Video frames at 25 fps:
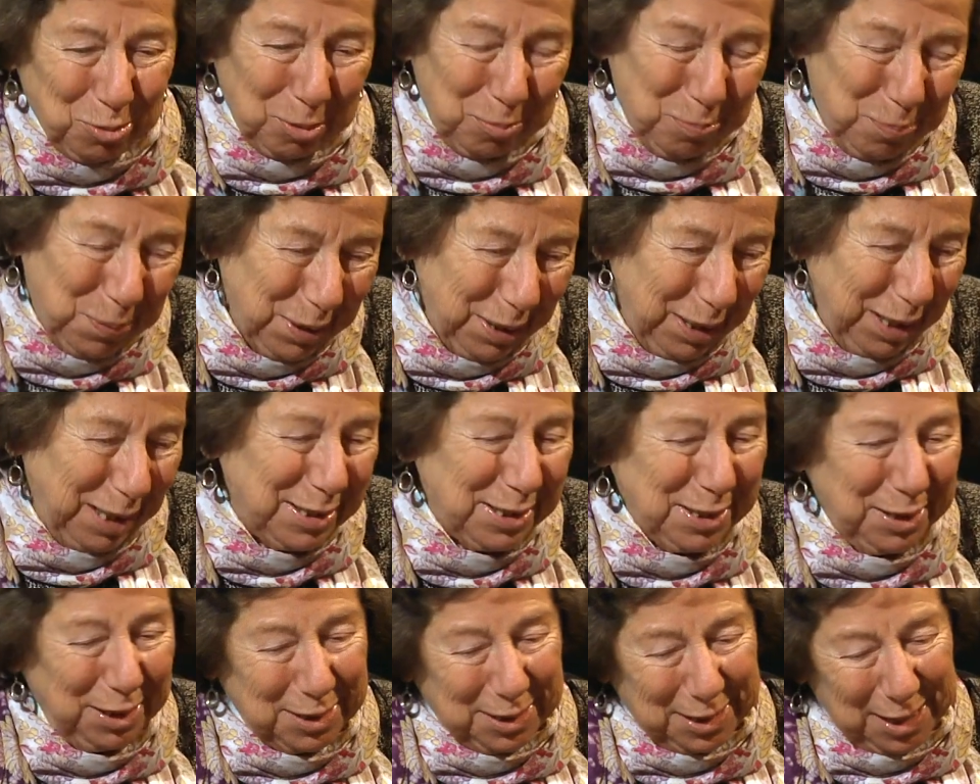one pays
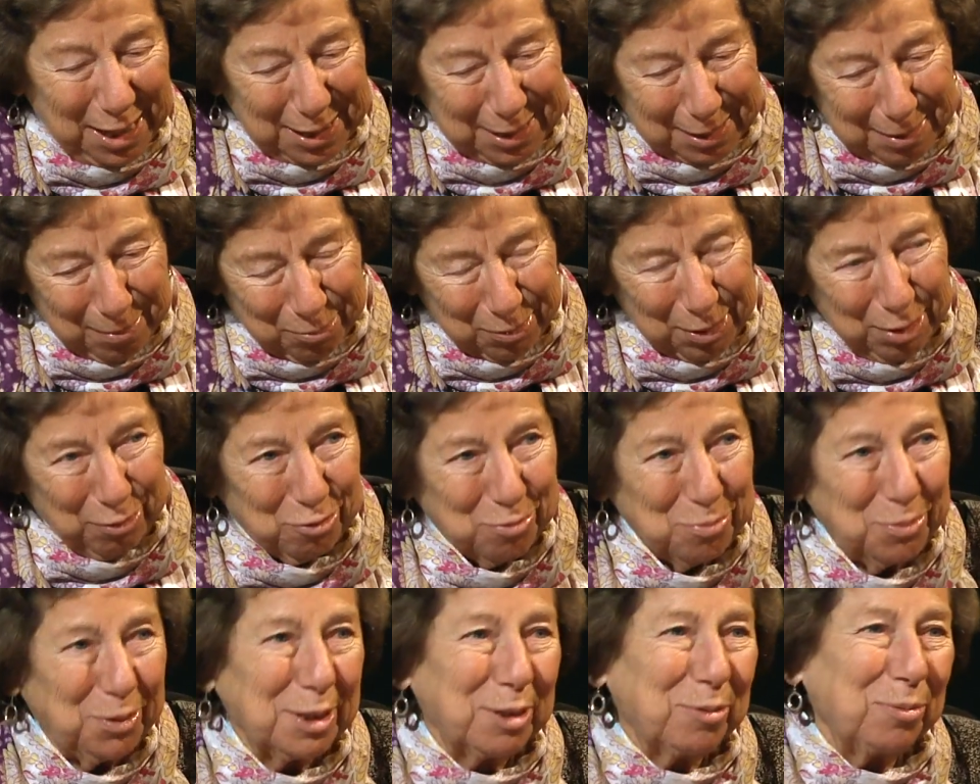and you take something
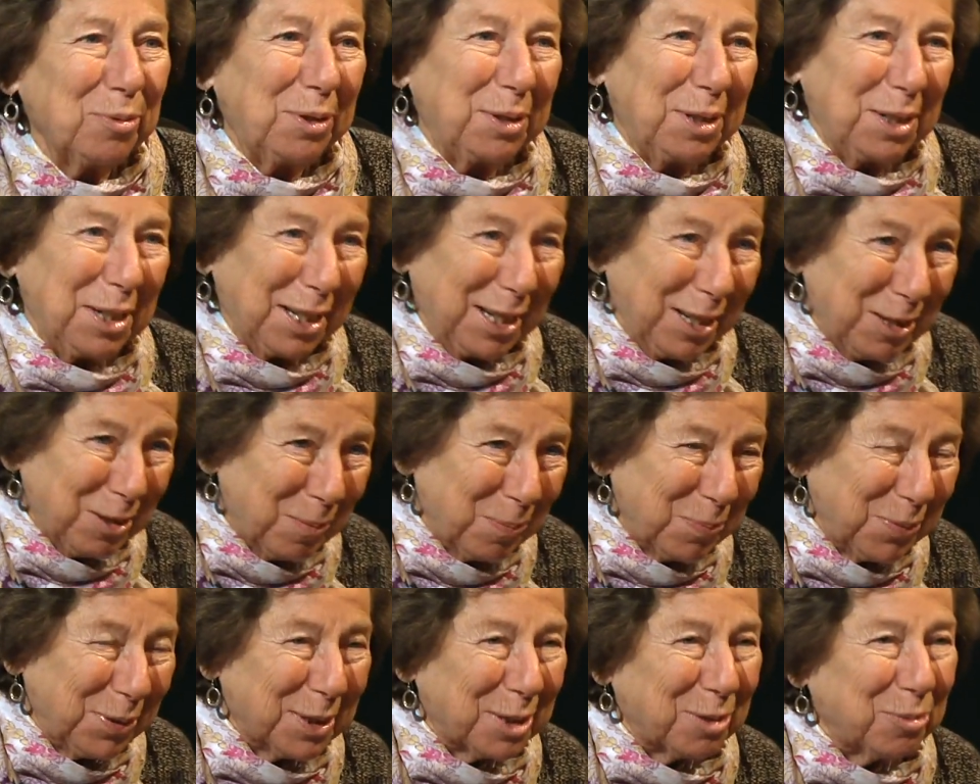from this one and you
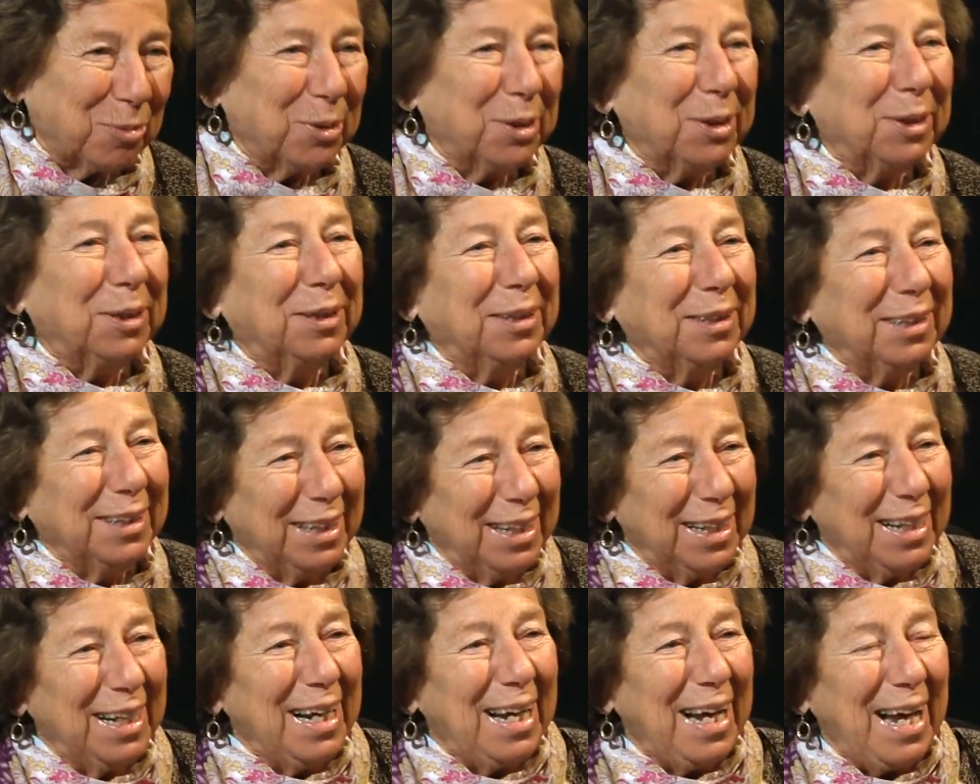help this one. Okay.
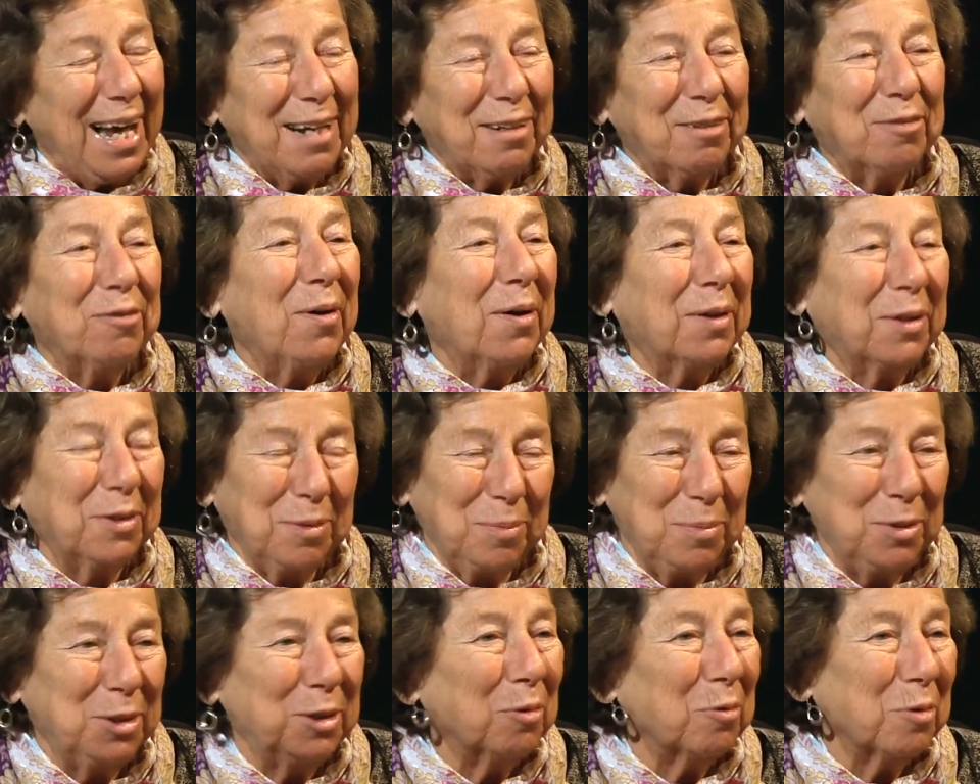And, and a lot of
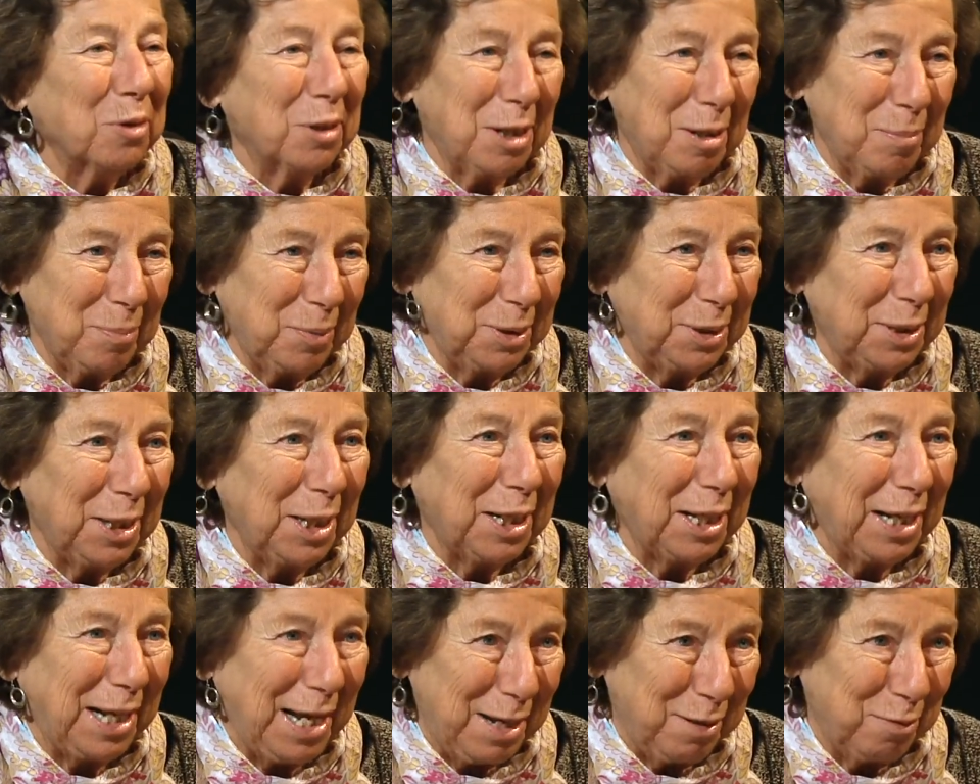them don't come because they
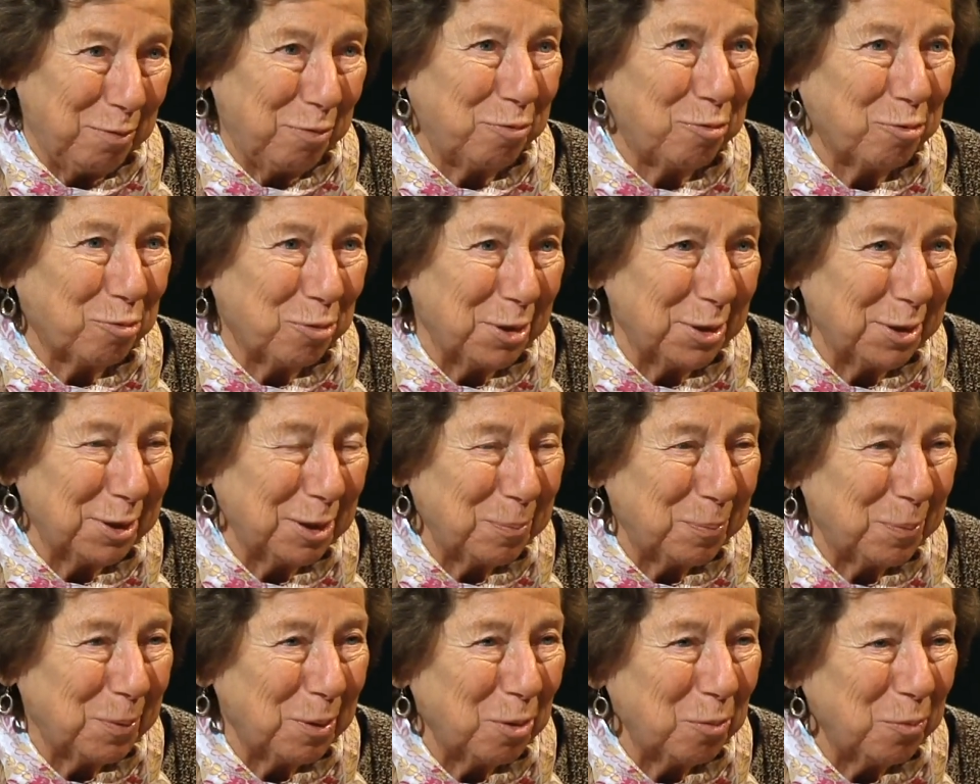can't afford it.
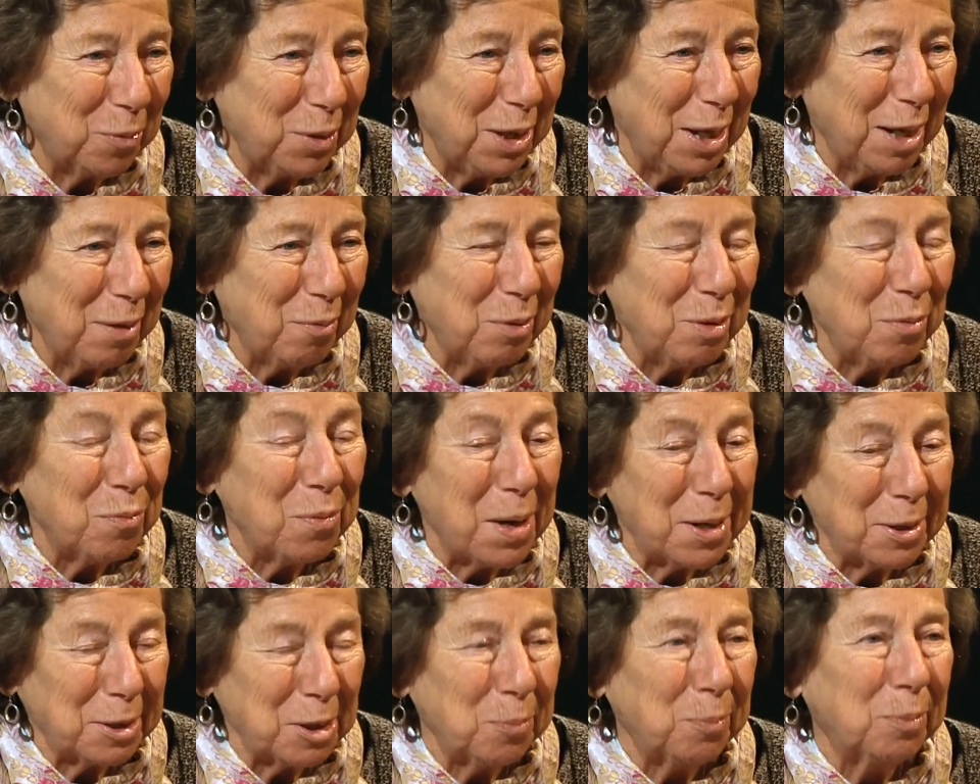But yeah. we, we
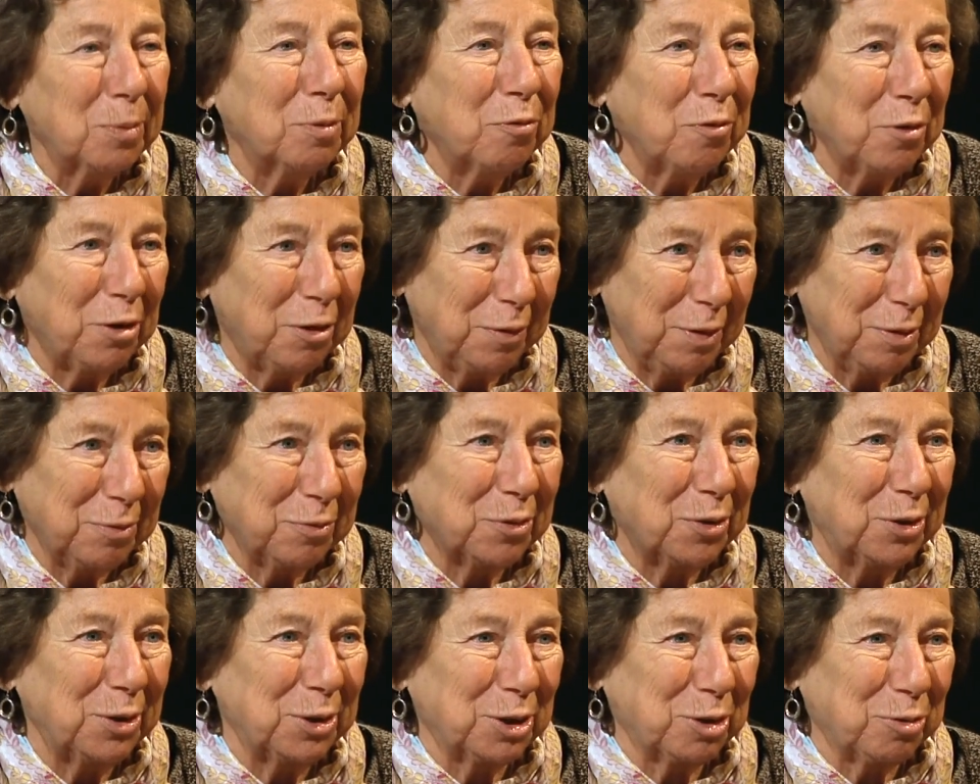wound up with very
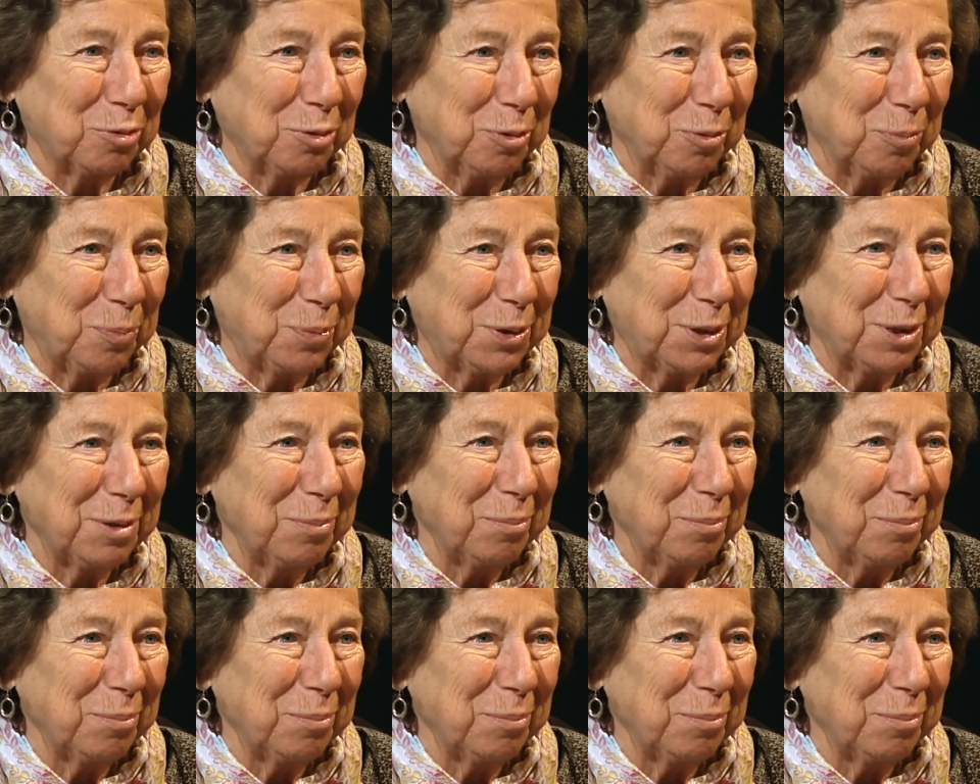large groups.